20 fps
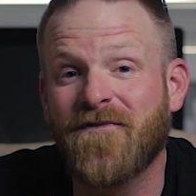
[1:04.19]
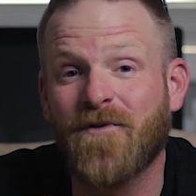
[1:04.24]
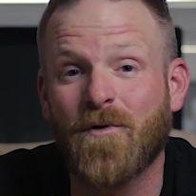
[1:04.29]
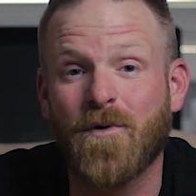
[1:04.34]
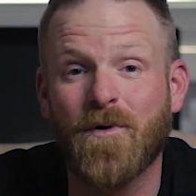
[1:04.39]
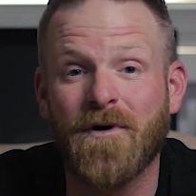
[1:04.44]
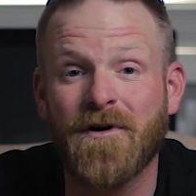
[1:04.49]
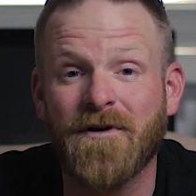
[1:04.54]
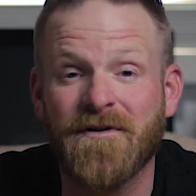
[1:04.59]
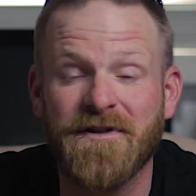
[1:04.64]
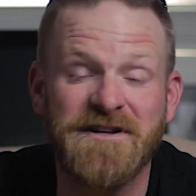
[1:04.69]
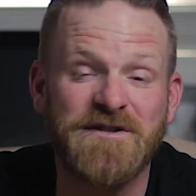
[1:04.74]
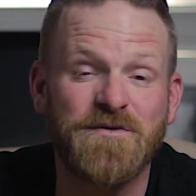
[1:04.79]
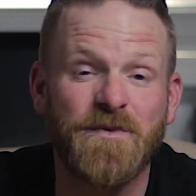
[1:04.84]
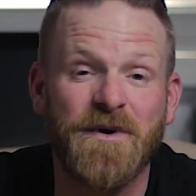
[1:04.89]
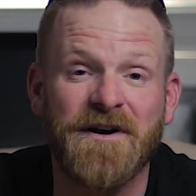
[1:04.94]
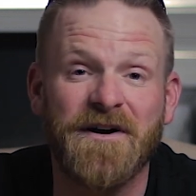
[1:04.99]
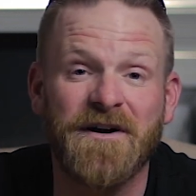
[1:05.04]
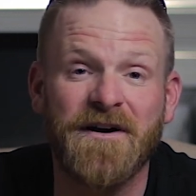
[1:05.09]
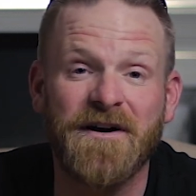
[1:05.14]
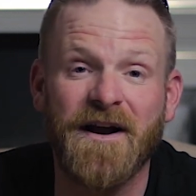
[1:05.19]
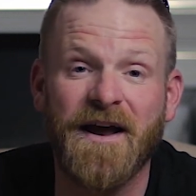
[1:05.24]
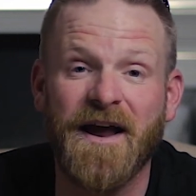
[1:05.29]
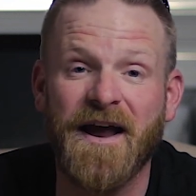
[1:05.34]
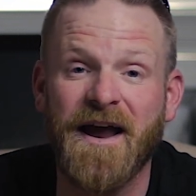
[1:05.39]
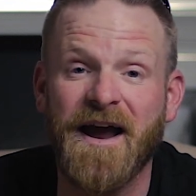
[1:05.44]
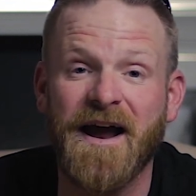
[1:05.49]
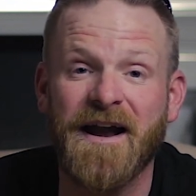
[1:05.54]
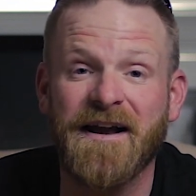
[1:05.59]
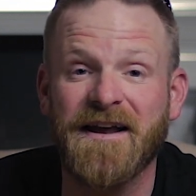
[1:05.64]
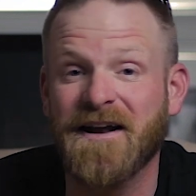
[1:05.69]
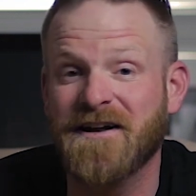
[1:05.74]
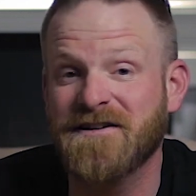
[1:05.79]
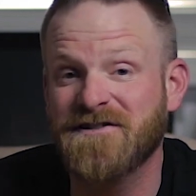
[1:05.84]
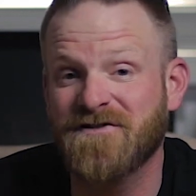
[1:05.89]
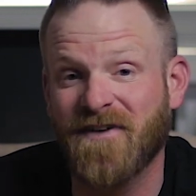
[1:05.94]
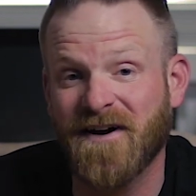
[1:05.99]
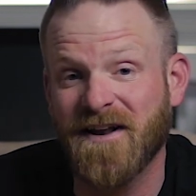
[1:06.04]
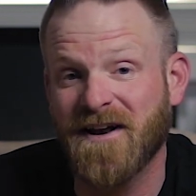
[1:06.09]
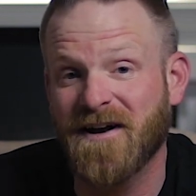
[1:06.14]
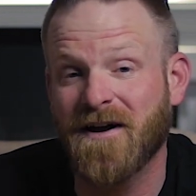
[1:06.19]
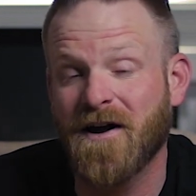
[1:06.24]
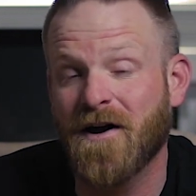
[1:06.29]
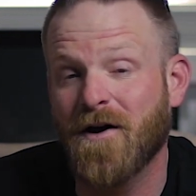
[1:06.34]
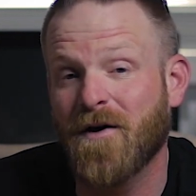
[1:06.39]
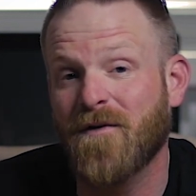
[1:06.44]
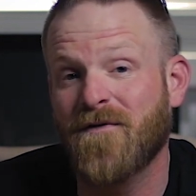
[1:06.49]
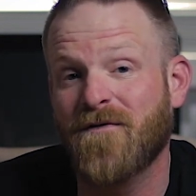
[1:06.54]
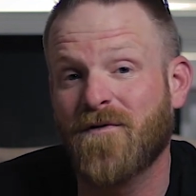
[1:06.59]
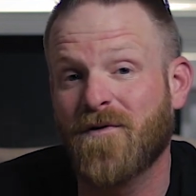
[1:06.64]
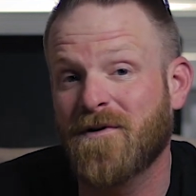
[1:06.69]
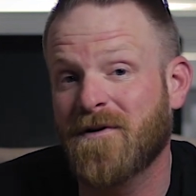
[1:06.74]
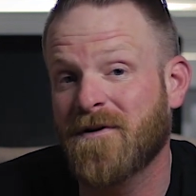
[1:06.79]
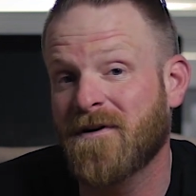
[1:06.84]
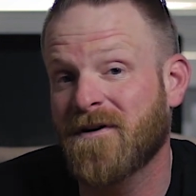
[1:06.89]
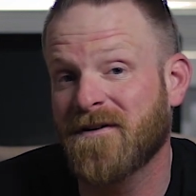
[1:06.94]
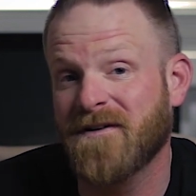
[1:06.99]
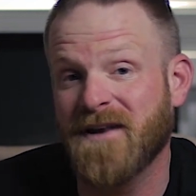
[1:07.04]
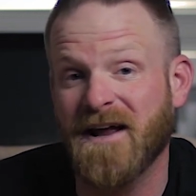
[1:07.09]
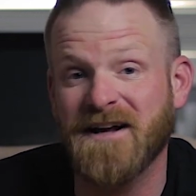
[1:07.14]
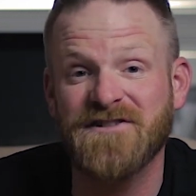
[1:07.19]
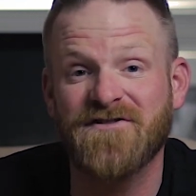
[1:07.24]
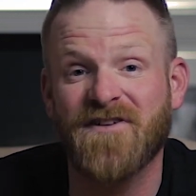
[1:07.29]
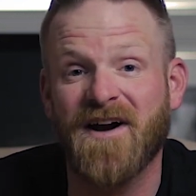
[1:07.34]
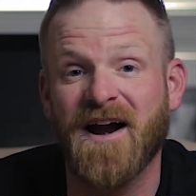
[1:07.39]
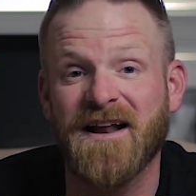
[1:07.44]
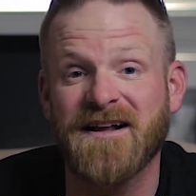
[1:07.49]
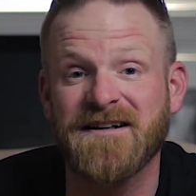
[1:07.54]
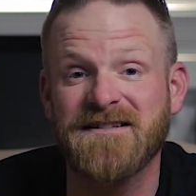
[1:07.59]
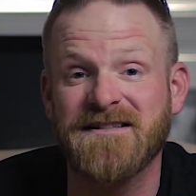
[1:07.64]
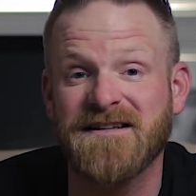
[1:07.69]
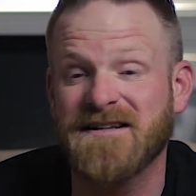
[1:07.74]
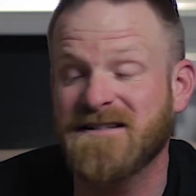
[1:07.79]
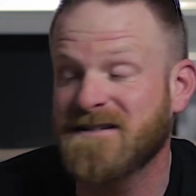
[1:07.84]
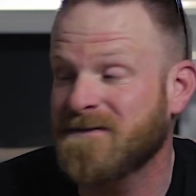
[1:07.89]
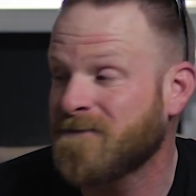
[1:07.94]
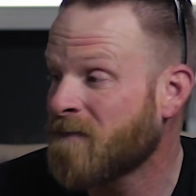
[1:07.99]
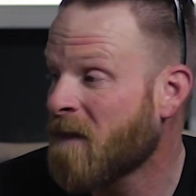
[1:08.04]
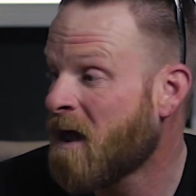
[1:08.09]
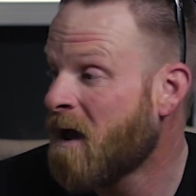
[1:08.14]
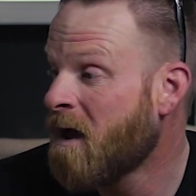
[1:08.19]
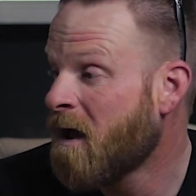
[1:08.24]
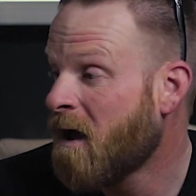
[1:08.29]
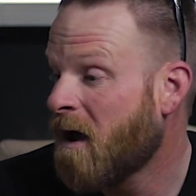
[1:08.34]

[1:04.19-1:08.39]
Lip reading: for this winter and get us ready to go for next riding season.